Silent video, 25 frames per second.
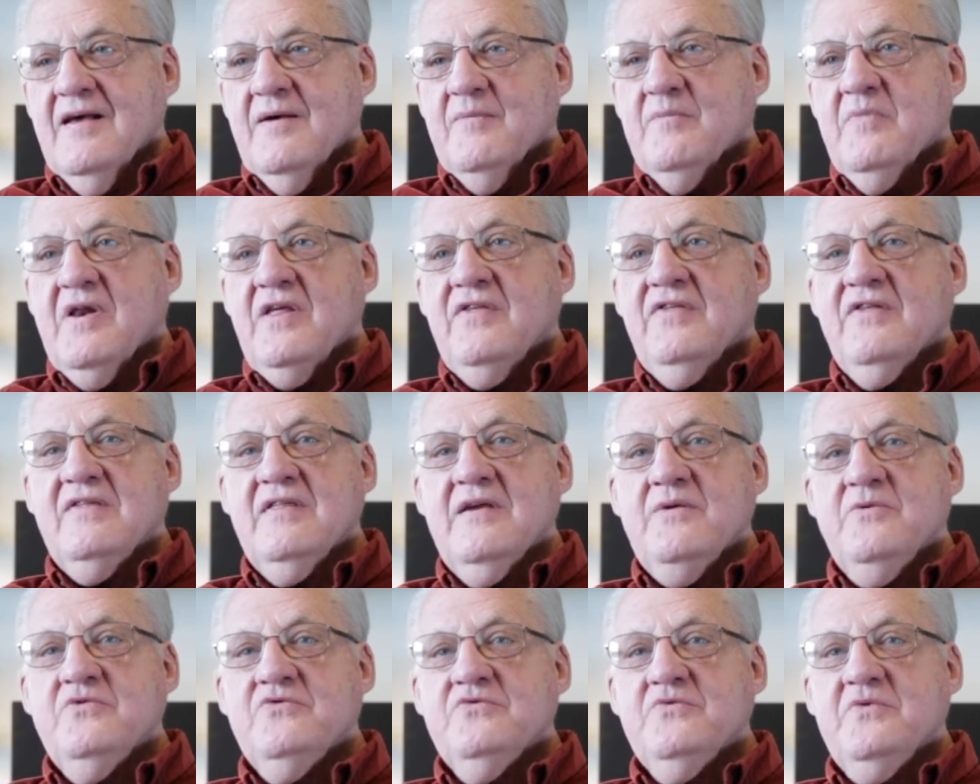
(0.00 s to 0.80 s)
But I thought
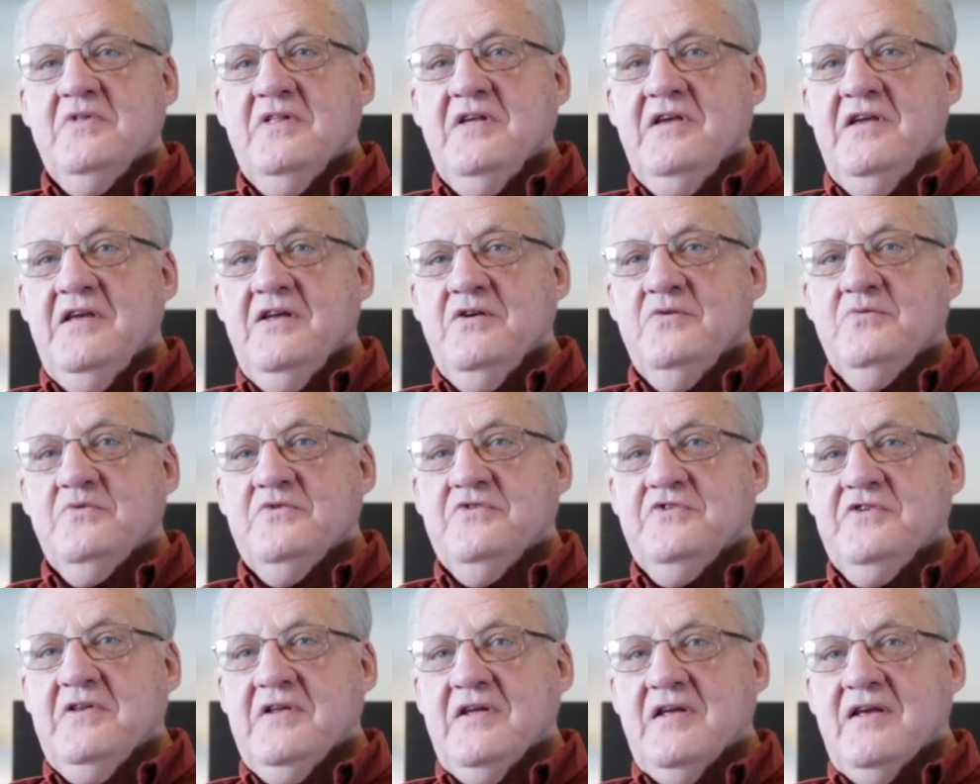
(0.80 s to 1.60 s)
that was really
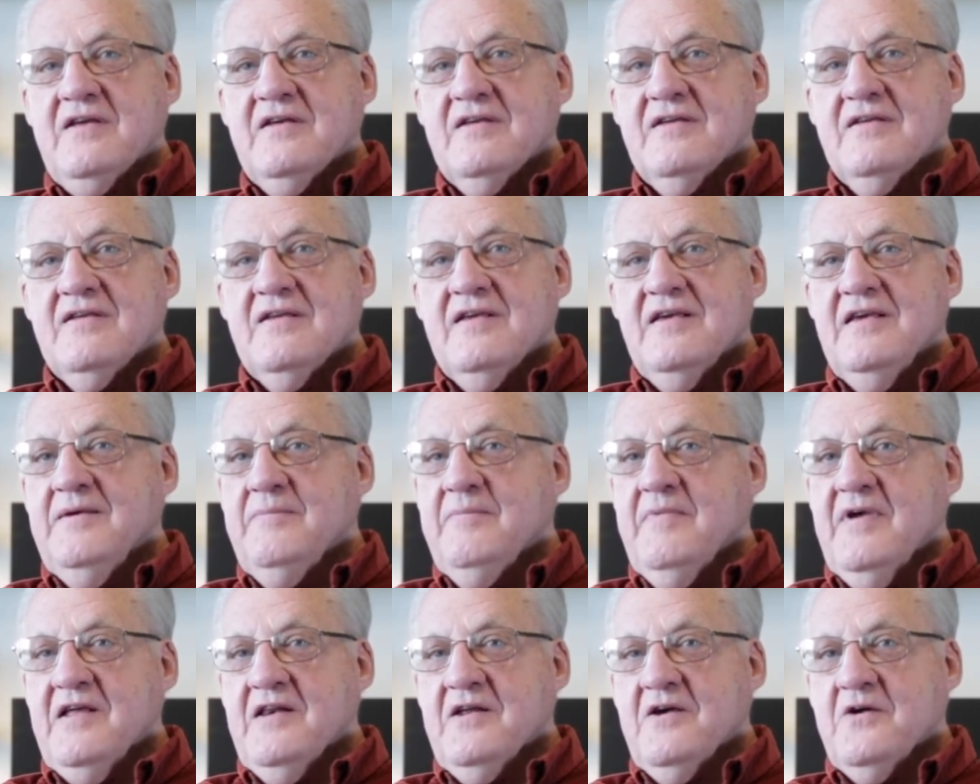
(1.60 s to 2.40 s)
interesting. He
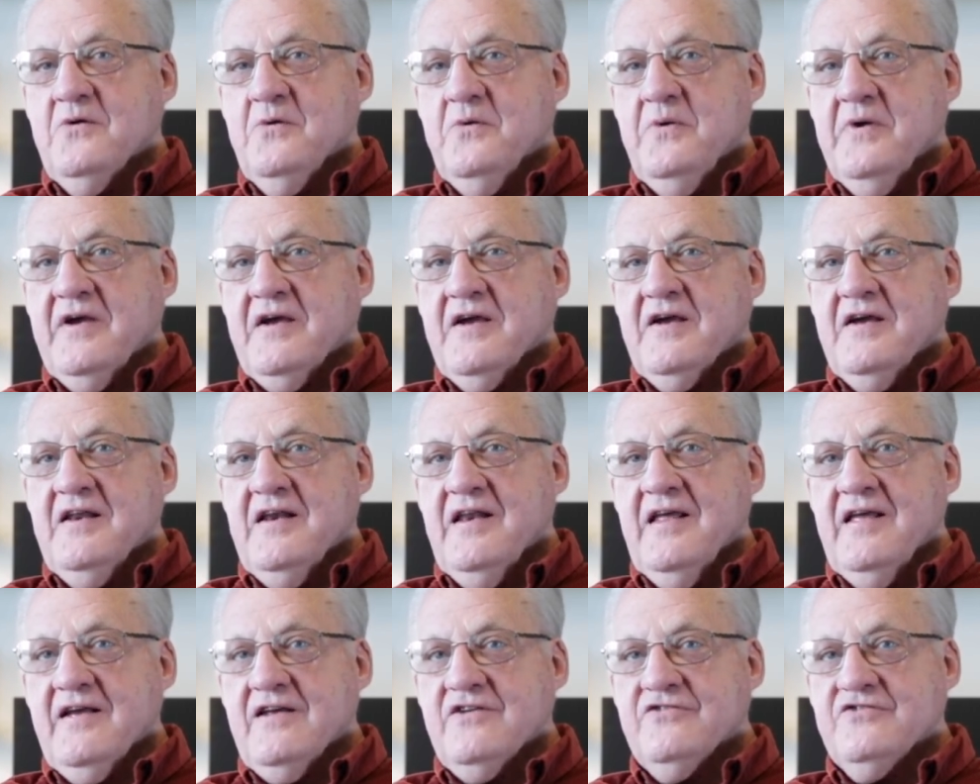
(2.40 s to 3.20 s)
made a quick
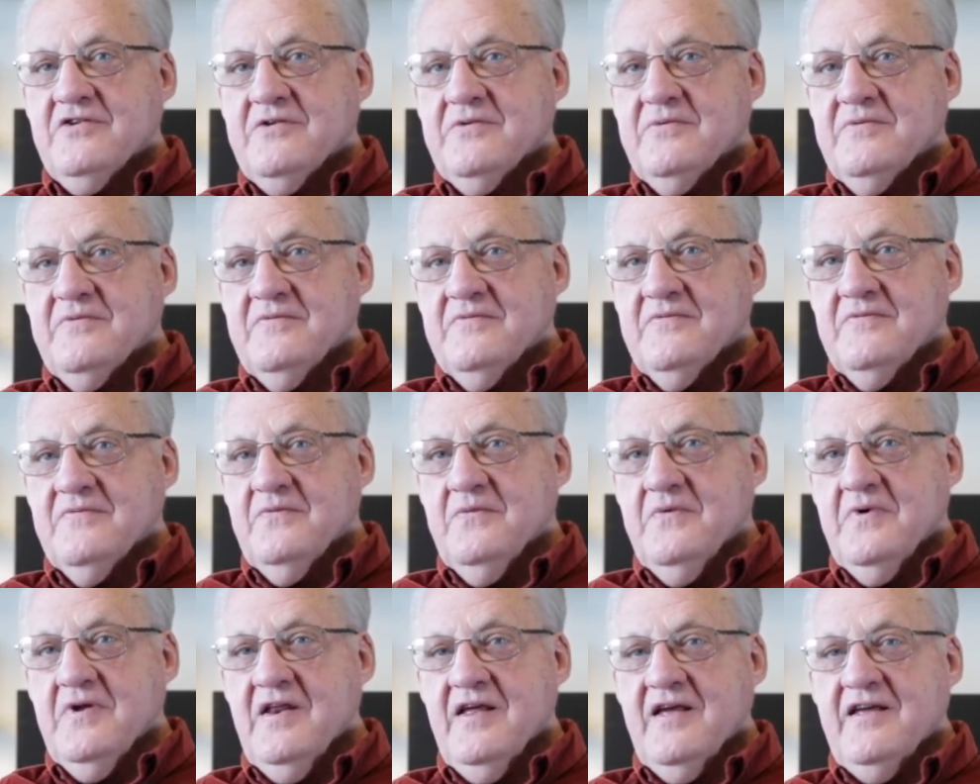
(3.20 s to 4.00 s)
connection
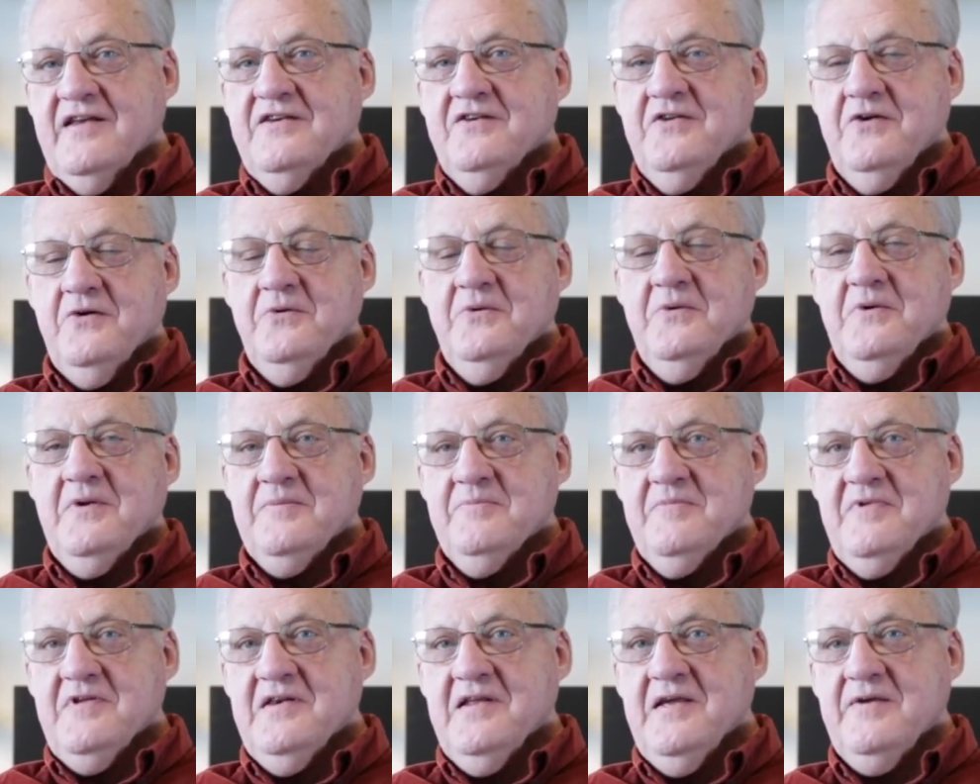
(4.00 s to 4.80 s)
when I told
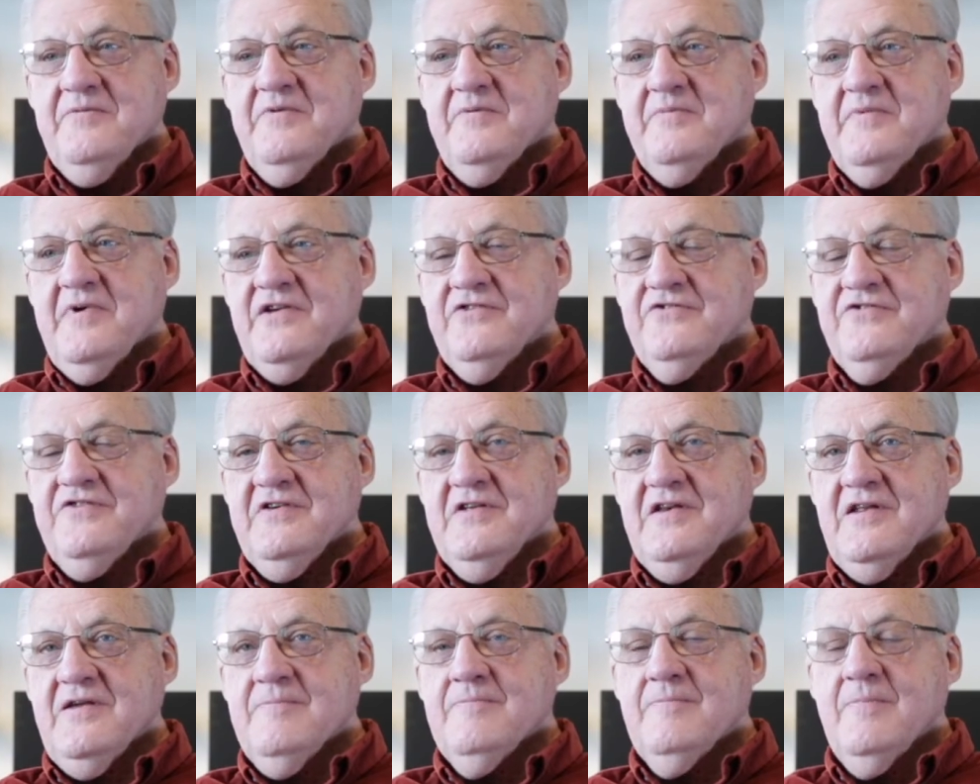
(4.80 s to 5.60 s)
him the name of my
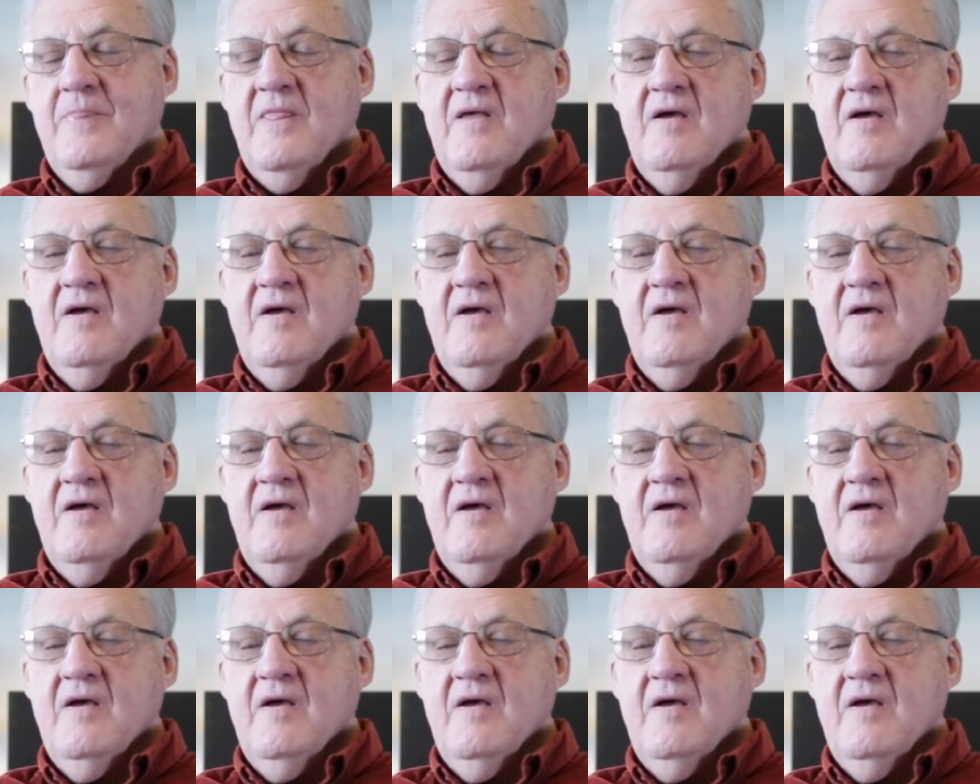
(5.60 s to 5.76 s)
city.